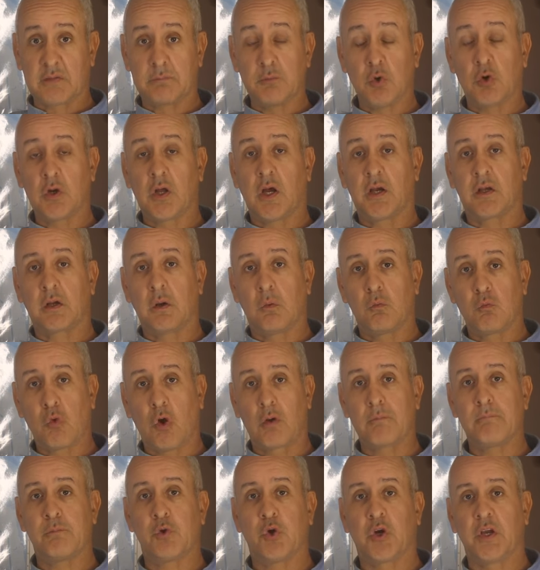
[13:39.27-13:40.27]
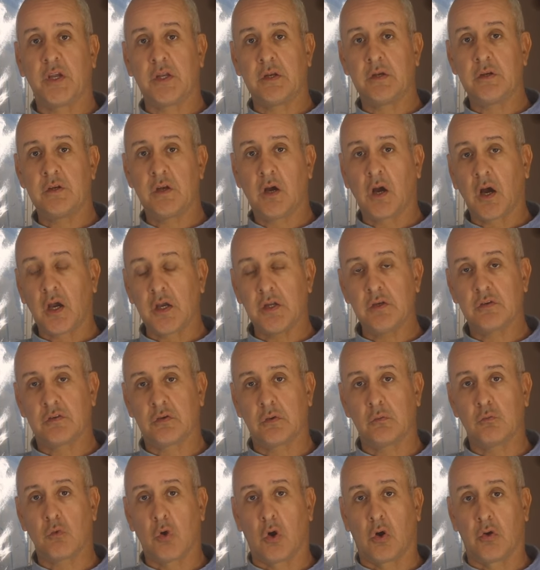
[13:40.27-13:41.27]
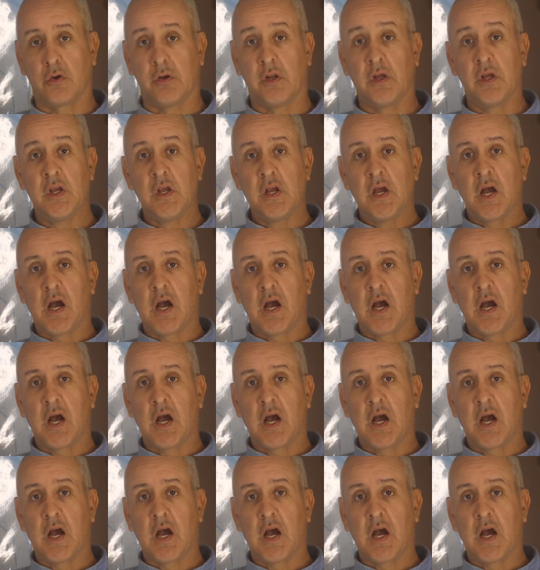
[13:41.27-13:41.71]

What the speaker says: It's more like a 1.9-to-1.